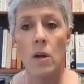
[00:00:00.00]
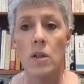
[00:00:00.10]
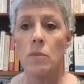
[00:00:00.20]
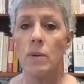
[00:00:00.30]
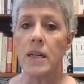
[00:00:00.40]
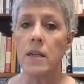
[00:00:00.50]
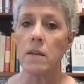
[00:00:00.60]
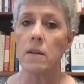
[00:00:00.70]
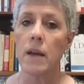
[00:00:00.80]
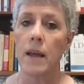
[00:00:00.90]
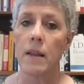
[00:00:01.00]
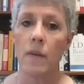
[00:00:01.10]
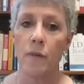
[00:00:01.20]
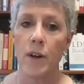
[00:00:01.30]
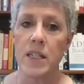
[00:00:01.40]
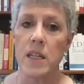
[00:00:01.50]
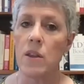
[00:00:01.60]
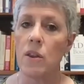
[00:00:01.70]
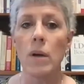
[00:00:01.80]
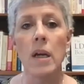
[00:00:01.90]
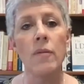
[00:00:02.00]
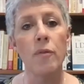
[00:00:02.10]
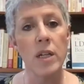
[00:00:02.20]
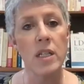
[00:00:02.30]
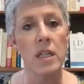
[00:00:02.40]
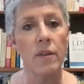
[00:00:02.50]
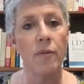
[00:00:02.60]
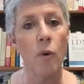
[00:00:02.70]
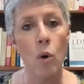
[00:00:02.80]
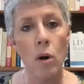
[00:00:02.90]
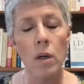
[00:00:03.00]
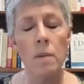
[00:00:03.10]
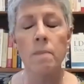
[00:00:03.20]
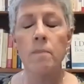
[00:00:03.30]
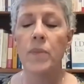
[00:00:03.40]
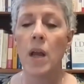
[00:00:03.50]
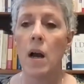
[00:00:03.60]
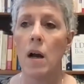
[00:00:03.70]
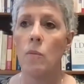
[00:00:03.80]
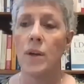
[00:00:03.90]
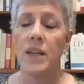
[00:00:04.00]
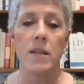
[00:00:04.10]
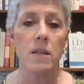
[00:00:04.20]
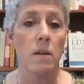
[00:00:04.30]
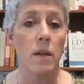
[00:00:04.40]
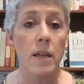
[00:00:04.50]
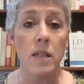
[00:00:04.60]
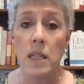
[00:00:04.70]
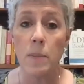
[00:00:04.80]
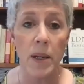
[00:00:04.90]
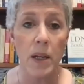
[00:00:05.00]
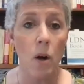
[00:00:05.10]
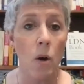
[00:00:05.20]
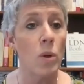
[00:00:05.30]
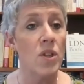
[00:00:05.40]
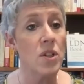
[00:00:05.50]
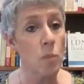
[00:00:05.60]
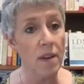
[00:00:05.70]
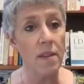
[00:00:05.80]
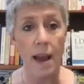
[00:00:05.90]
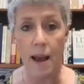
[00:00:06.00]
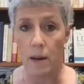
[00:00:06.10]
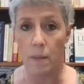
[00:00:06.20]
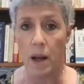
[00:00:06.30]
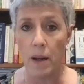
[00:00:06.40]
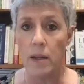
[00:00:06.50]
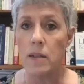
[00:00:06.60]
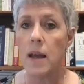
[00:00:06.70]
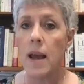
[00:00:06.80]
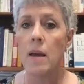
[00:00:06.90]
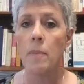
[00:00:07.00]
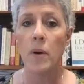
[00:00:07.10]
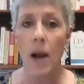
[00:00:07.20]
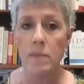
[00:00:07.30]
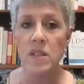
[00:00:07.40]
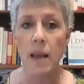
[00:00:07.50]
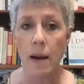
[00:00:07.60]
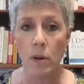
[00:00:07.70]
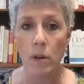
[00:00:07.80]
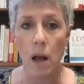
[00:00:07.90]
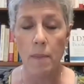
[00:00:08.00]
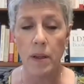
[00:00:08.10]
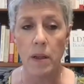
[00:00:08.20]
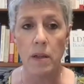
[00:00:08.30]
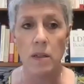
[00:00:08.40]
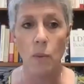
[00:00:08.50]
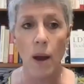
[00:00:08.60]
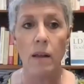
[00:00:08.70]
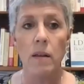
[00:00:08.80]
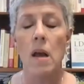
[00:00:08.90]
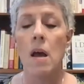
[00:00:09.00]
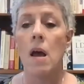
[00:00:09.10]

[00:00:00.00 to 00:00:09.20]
So we need to look at the free T3, free T4. We need to look at TPO, which is one of the antibodies, and perhaps thyroglobulin as well.